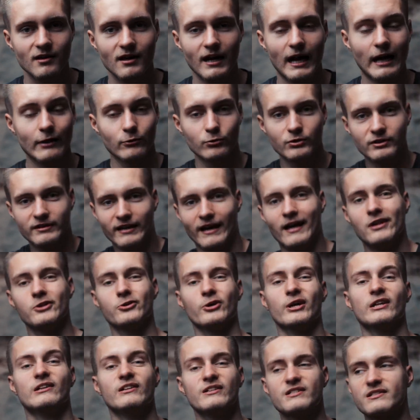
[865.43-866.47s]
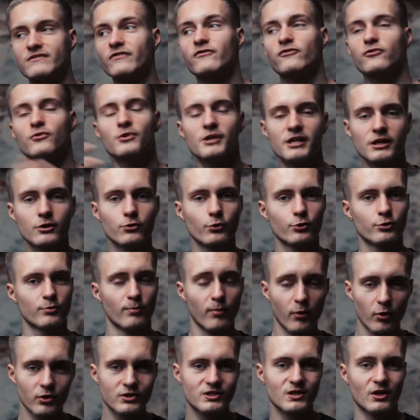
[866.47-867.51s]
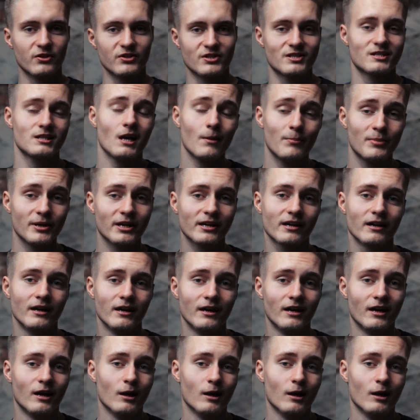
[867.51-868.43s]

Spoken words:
I would tell you at least 3 good books on this topic,